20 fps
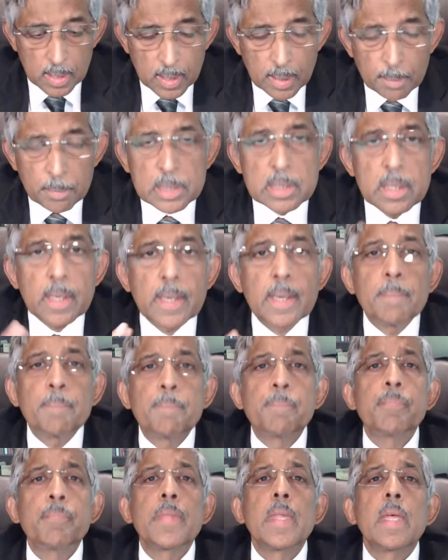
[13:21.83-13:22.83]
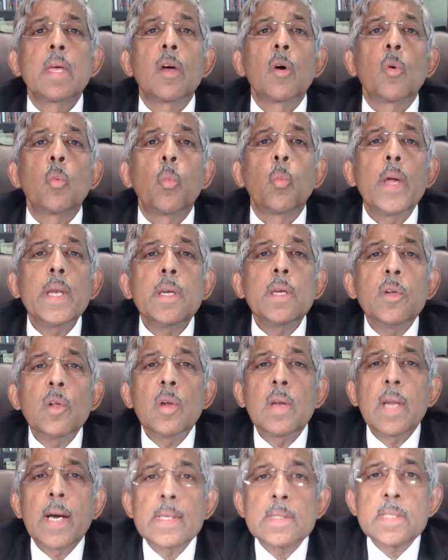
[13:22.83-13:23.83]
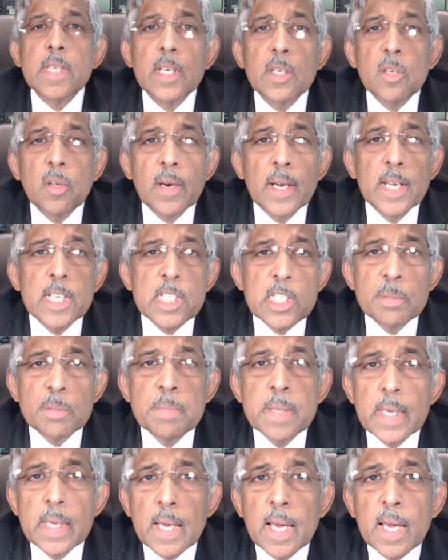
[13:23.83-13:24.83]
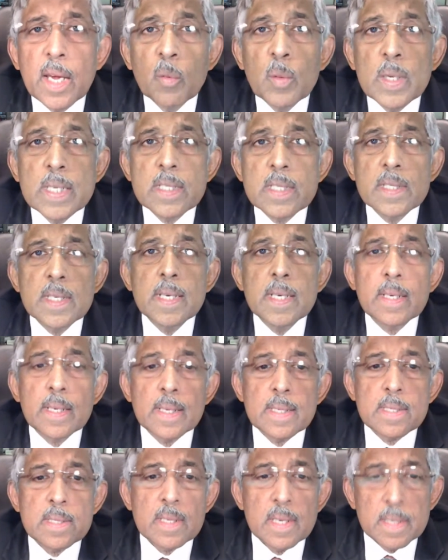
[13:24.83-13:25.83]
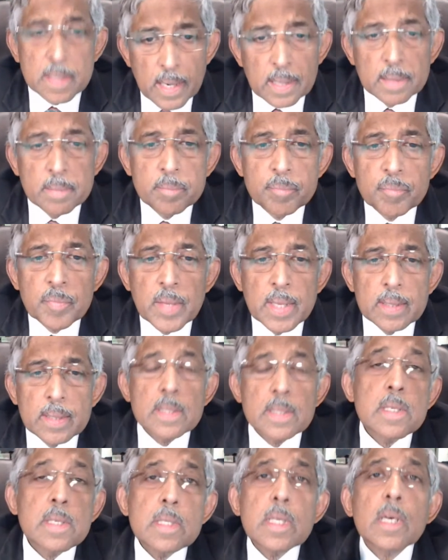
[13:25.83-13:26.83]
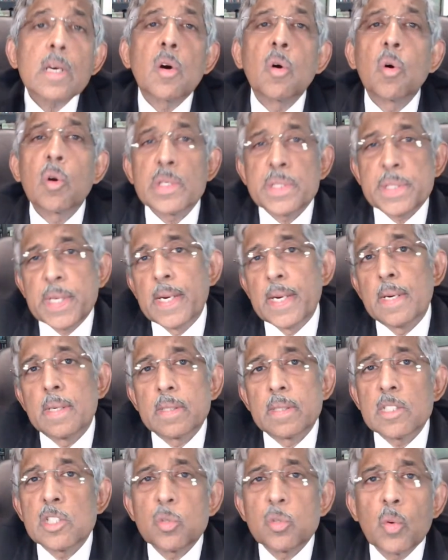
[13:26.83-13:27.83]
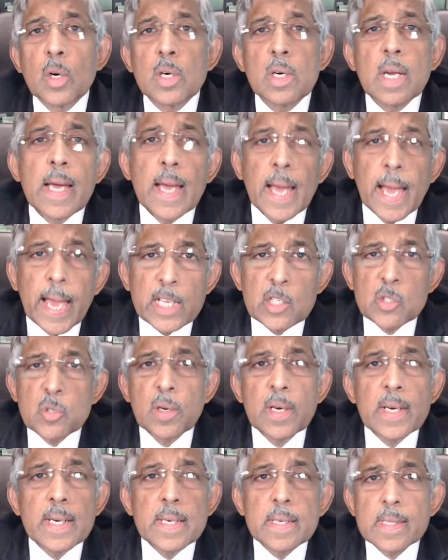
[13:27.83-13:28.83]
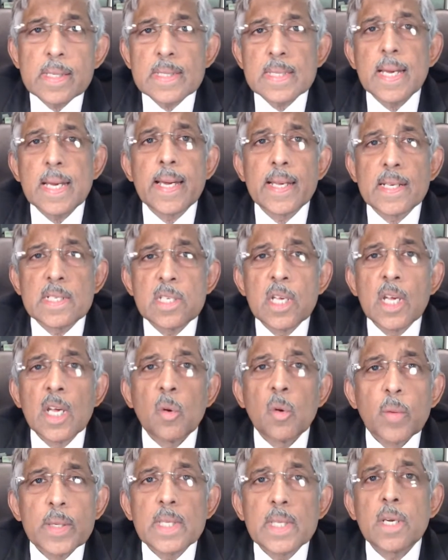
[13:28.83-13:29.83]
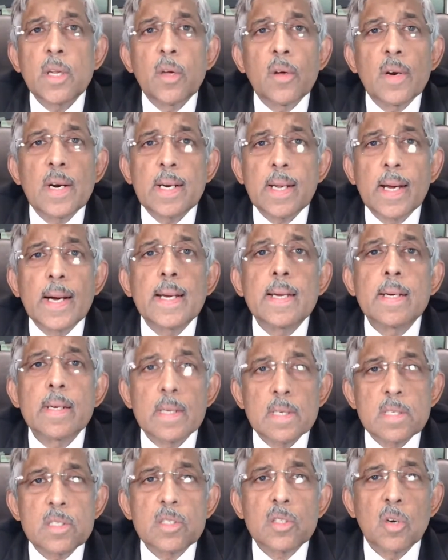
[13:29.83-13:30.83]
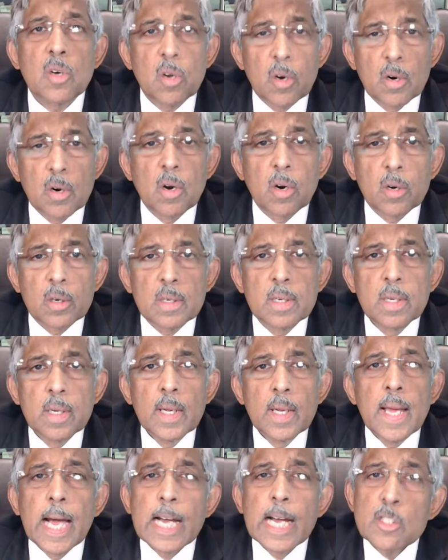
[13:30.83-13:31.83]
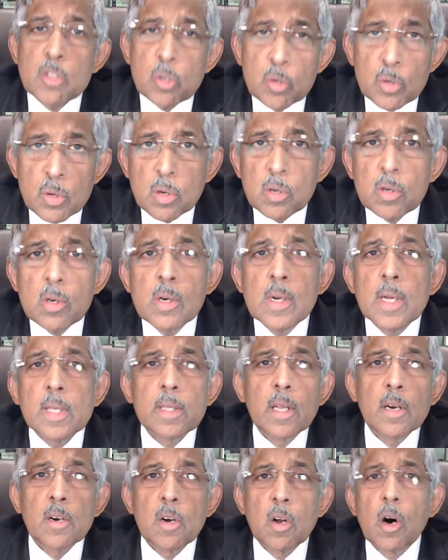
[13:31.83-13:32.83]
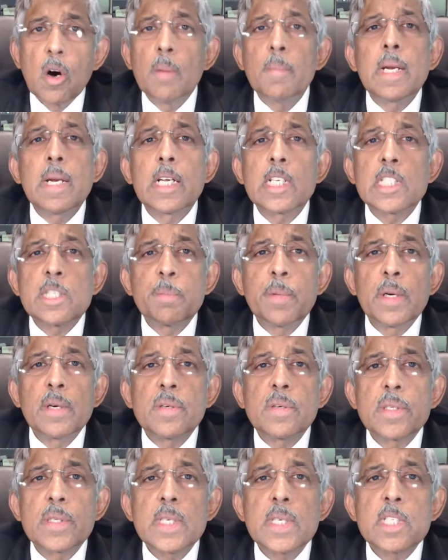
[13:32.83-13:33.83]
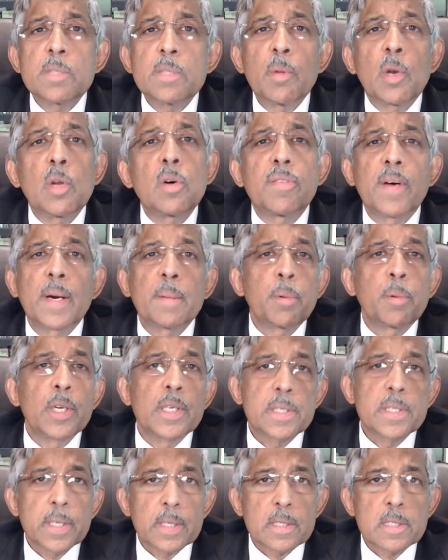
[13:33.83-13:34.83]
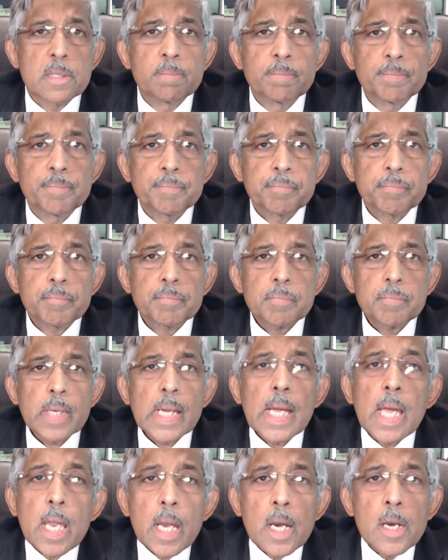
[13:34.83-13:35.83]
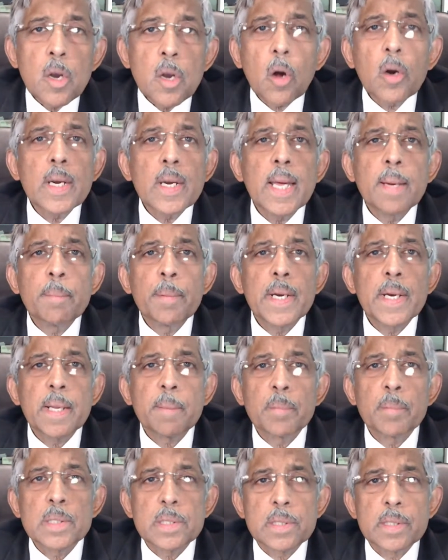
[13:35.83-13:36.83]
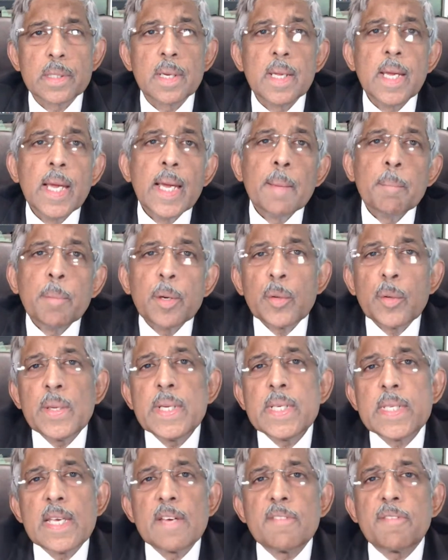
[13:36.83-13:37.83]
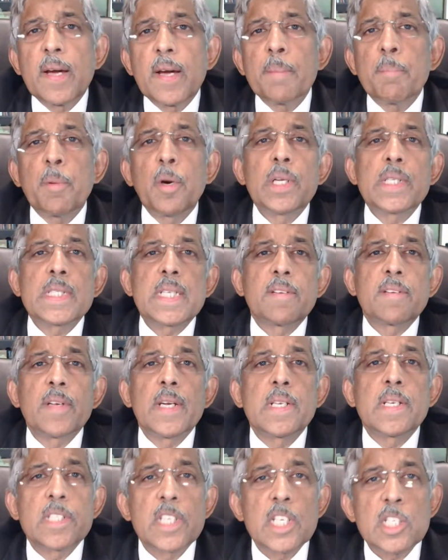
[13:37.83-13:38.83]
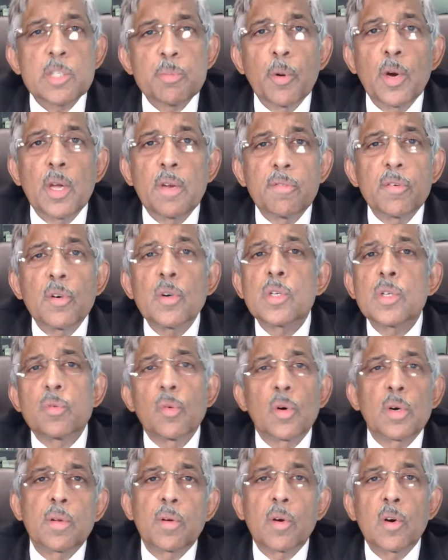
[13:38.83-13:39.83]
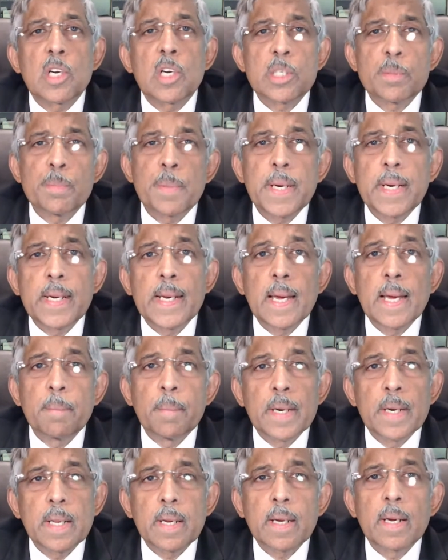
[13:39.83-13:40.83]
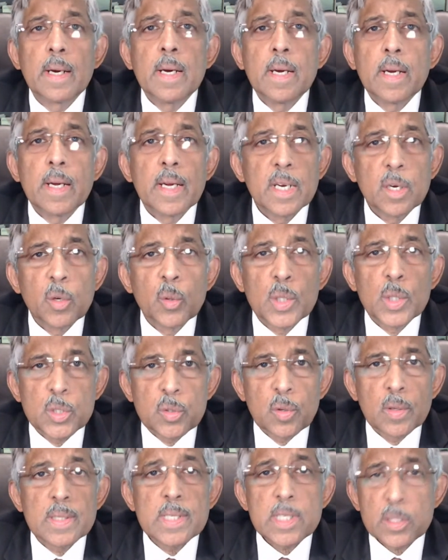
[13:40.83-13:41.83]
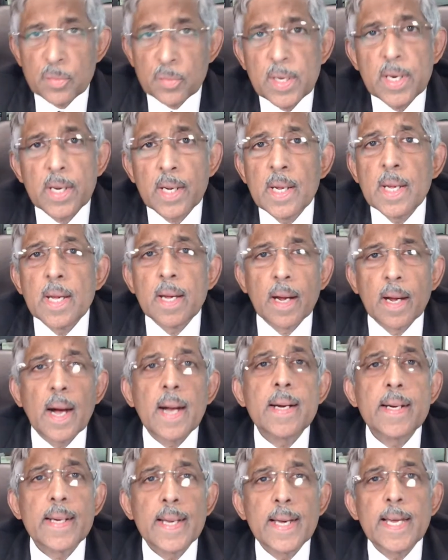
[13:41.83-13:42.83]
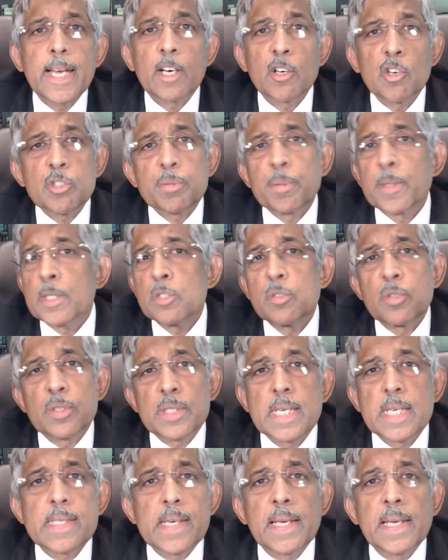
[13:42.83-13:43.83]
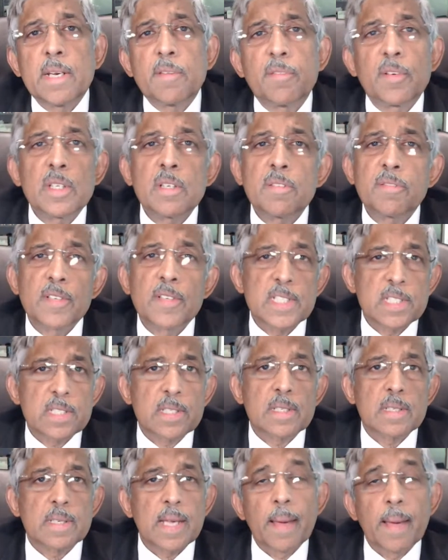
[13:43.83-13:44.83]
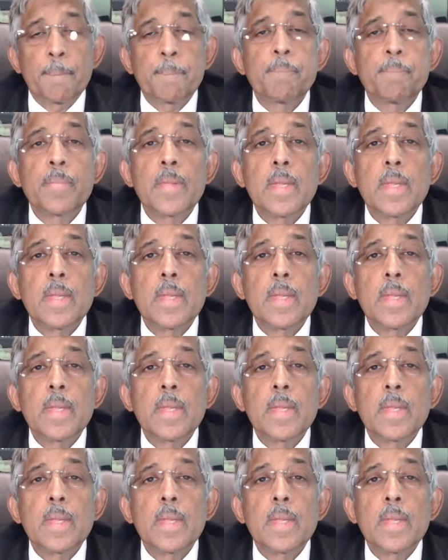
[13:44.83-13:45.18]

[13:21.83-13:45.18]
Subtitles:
Number three, when did you last get your HbA1c test done? This is the gold standard. This is what actually decides whether you're at higher risk or not. As you know, the normal HbA1c is below 5.6, non-diabetic person. Between, say, 5.7 and 6.4 is what you call as pre-diabetic individual. This for a undiagnosed person who's testing it for the first time.